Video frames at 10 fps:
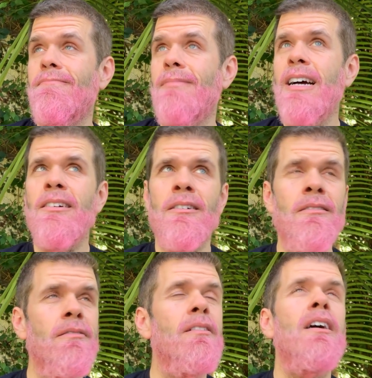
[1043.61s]
I don't
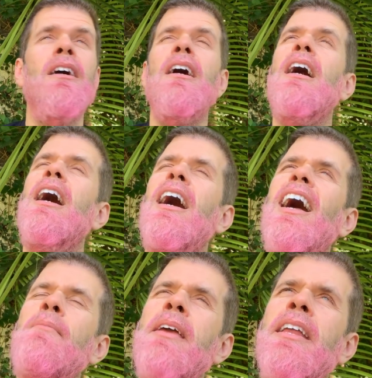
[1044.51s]
know.
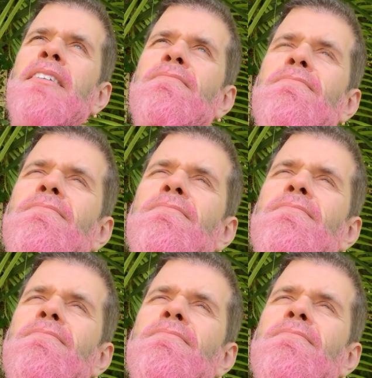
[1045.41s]
I mean,